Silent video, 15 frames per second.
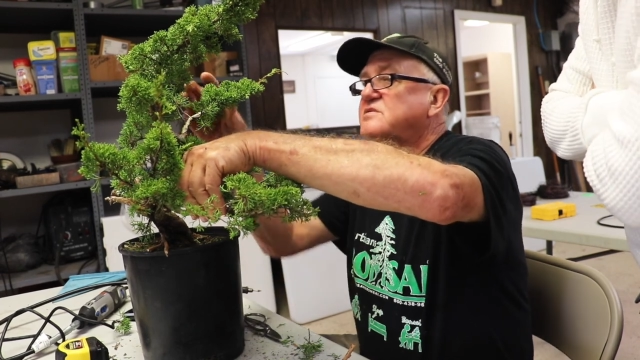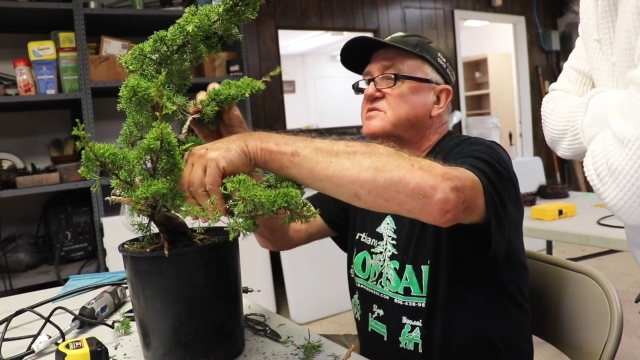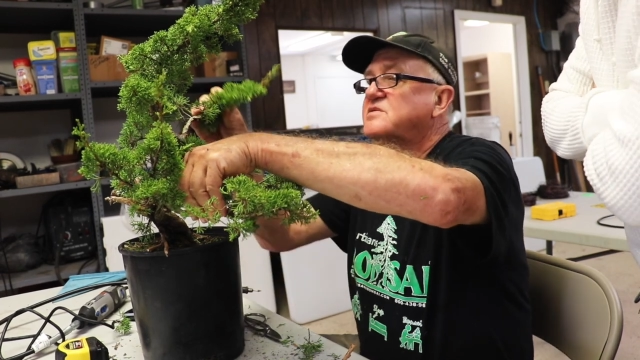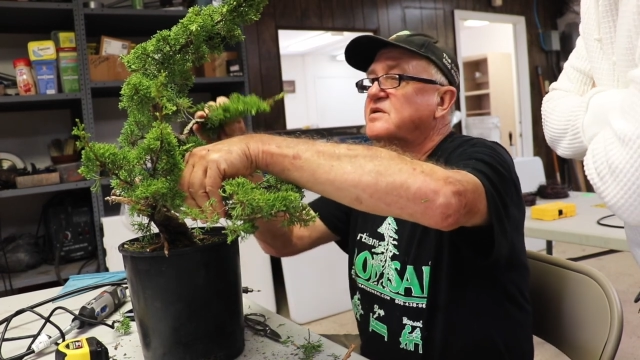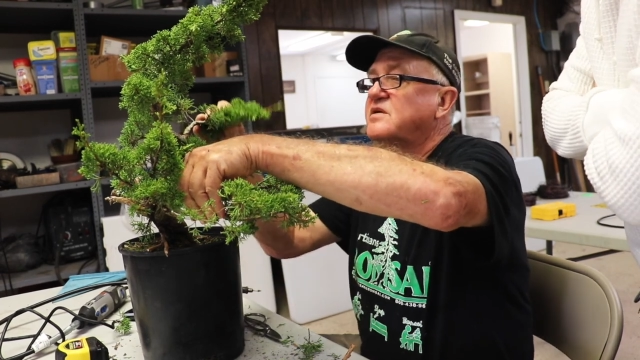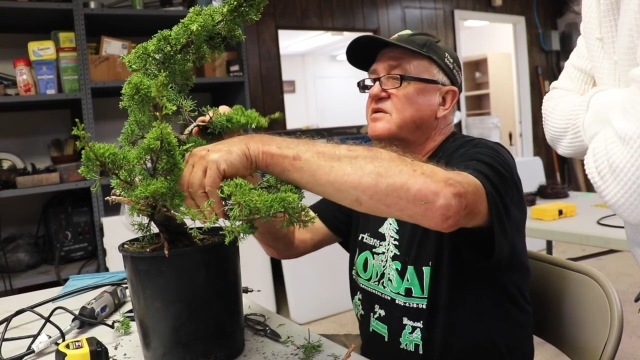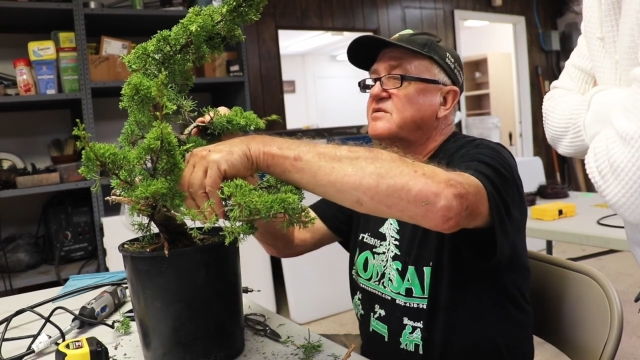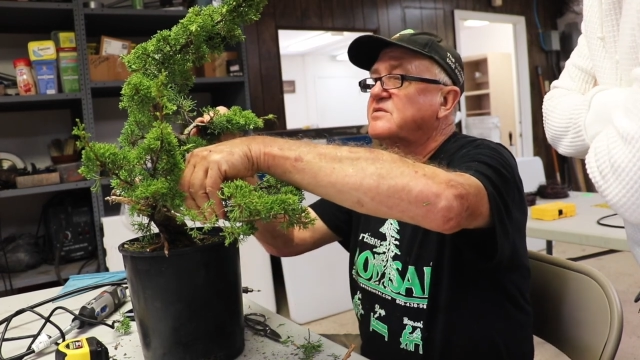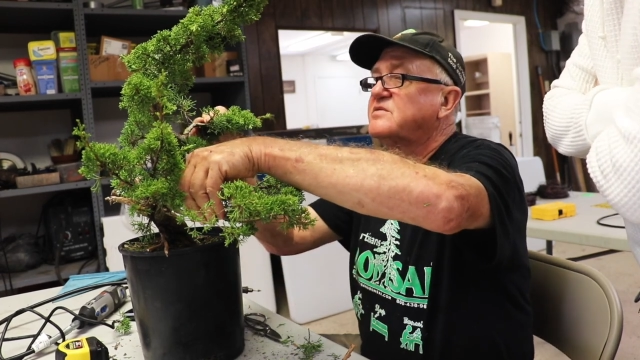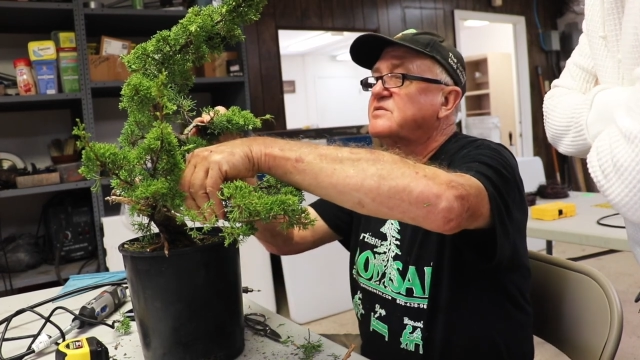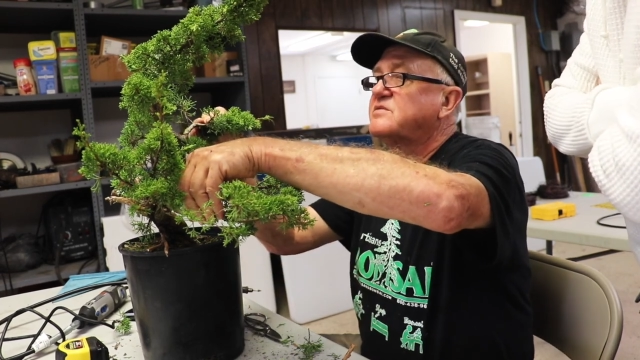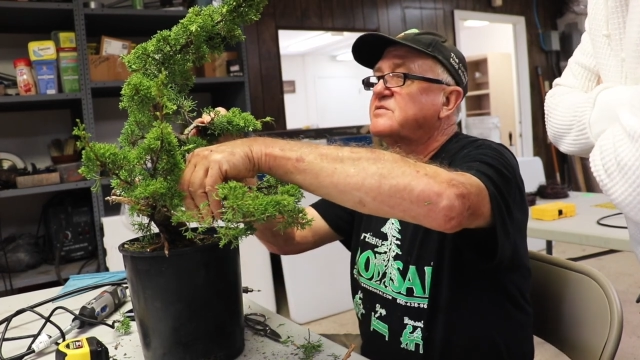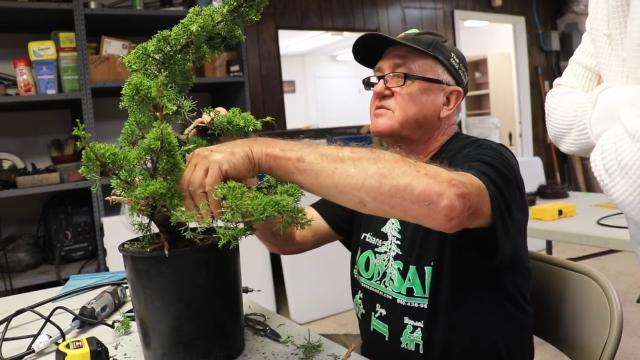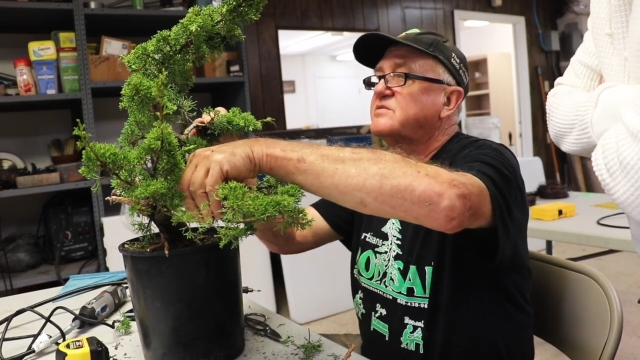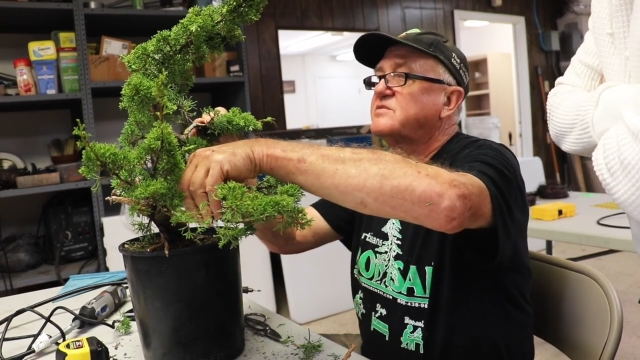
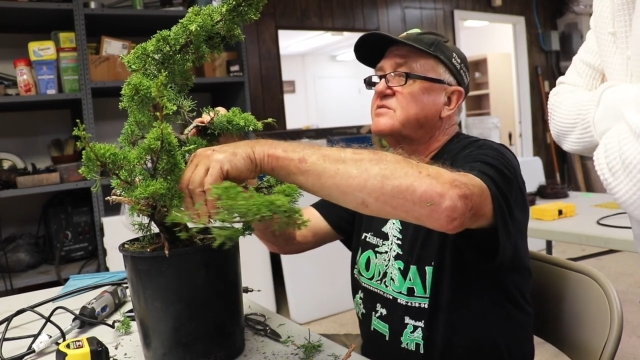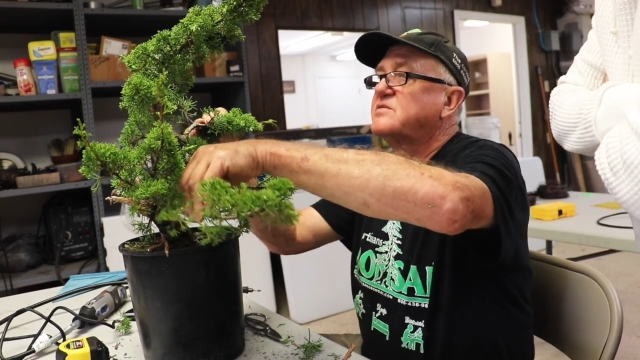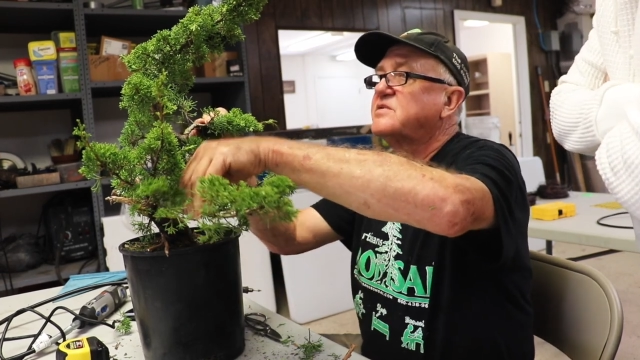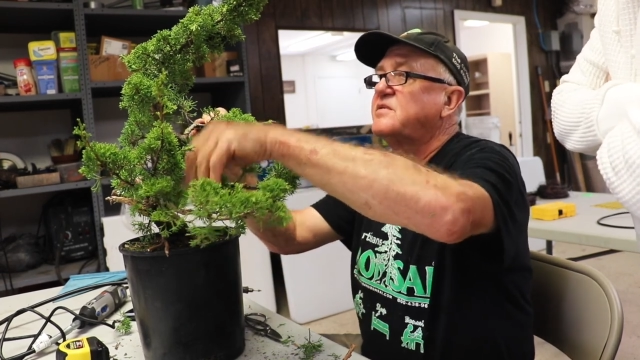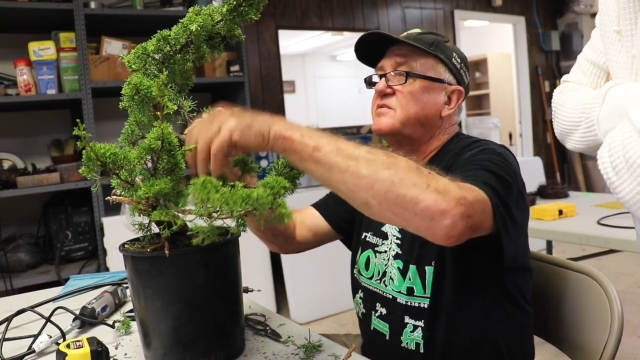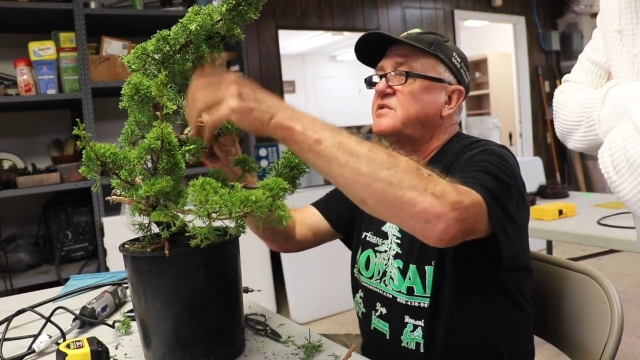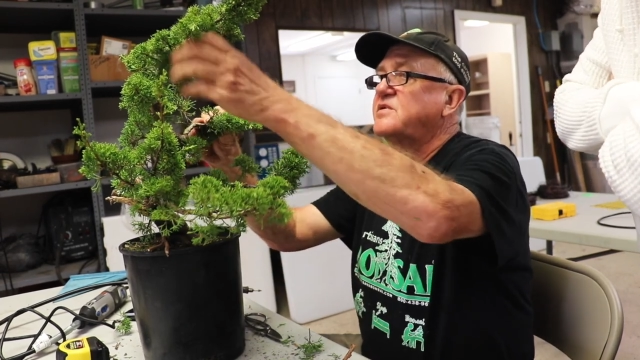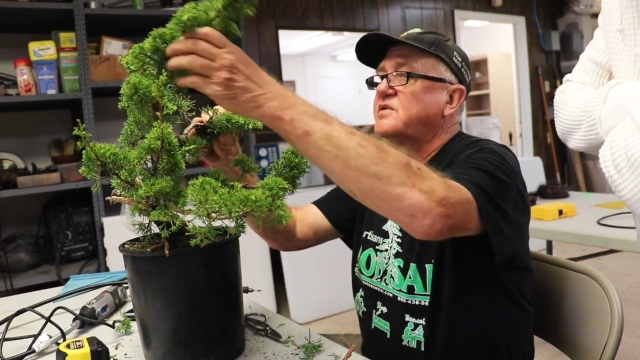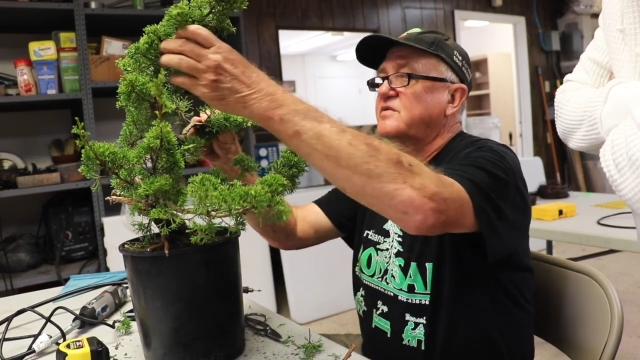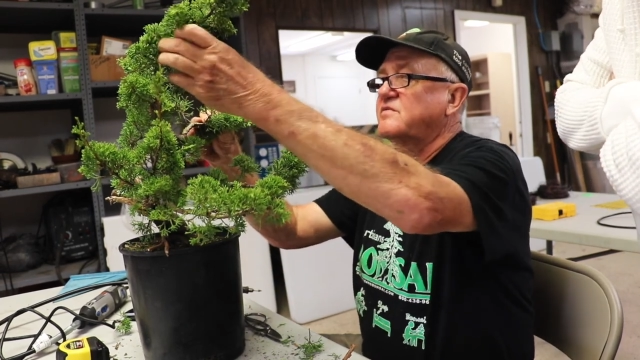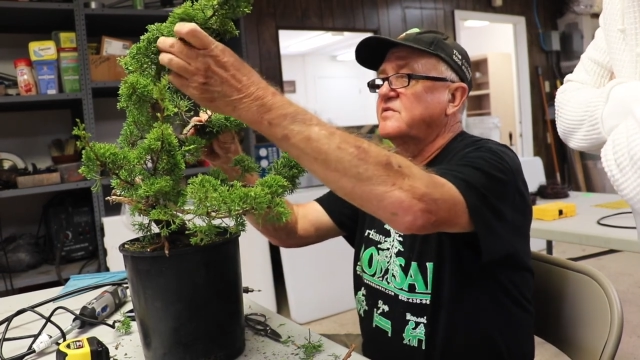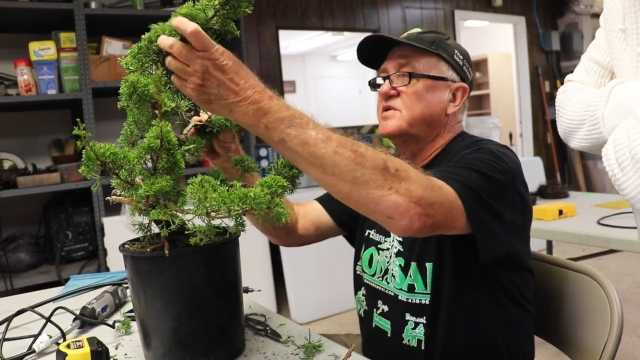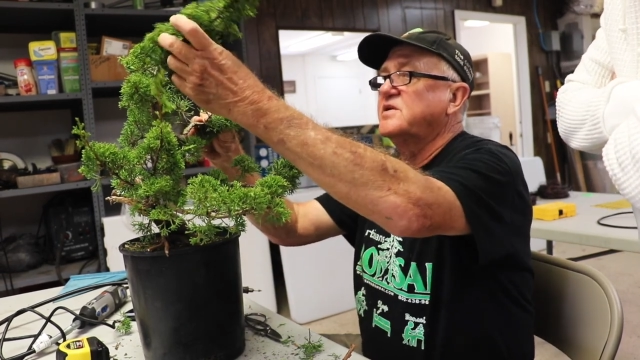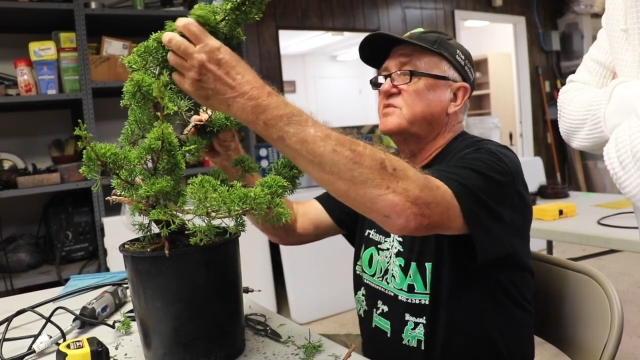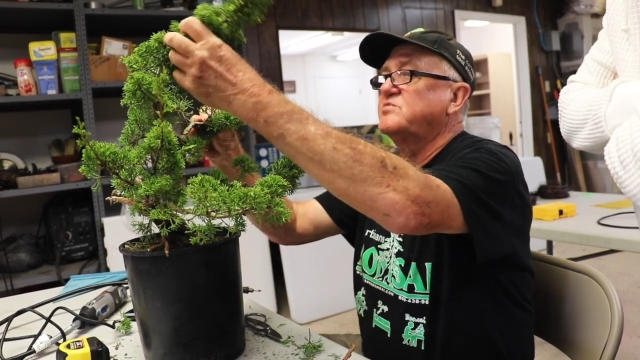So, I mean, you could
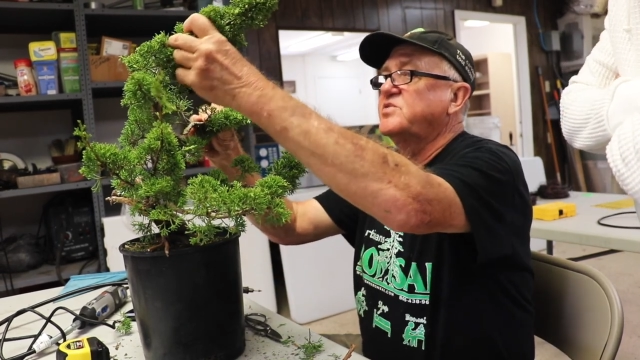really